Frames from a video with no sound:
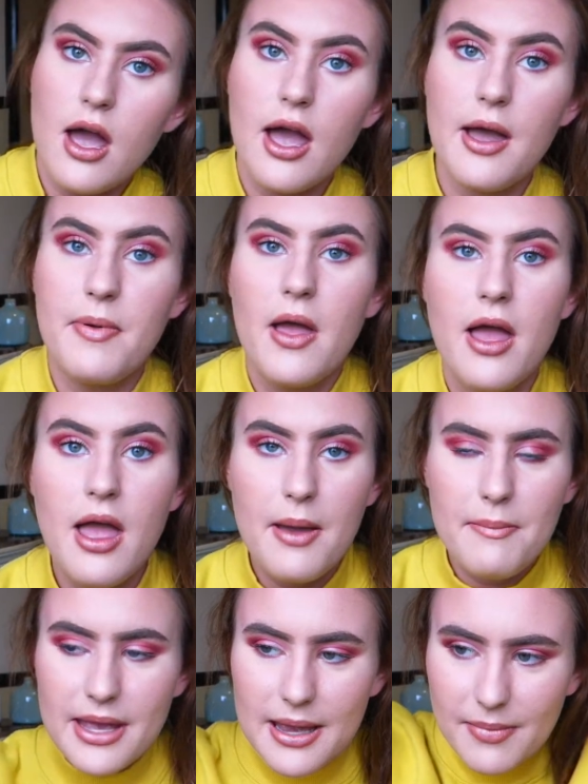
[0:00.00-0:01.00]
Um,
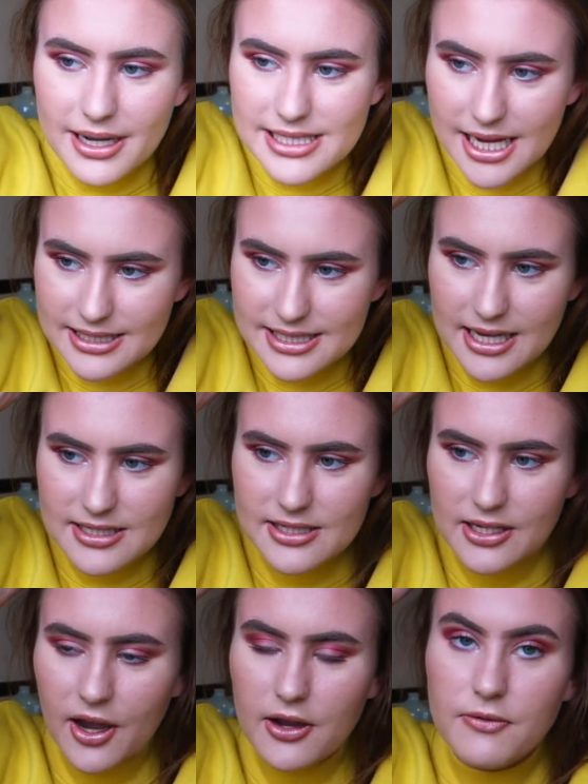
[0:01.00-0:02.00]
me and my dad tend
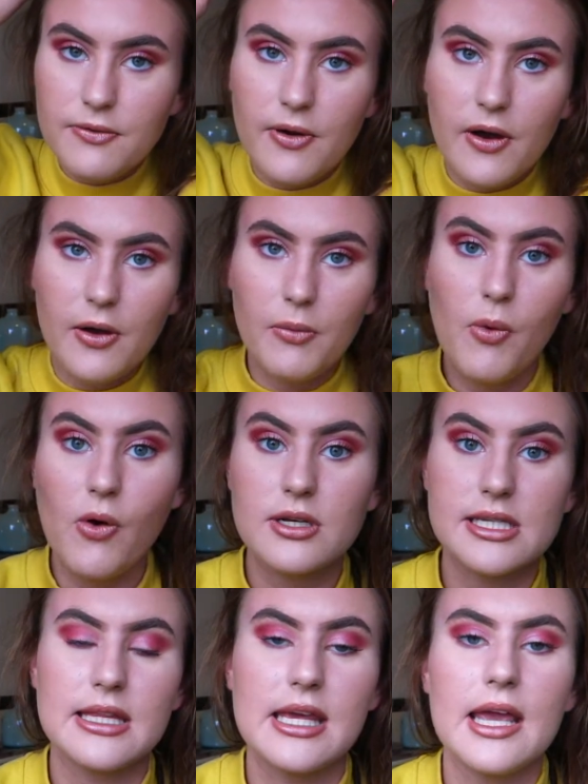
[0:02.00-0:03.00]
to go for
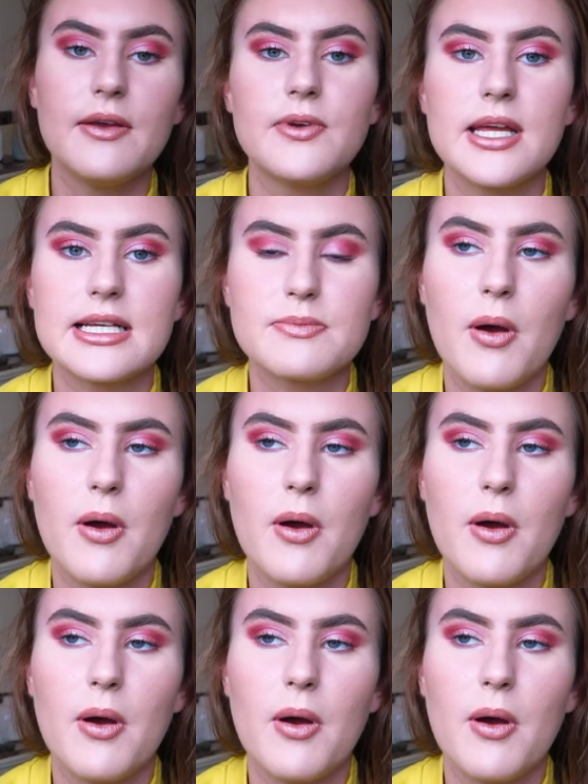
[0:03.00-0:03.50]
walks in the evenings,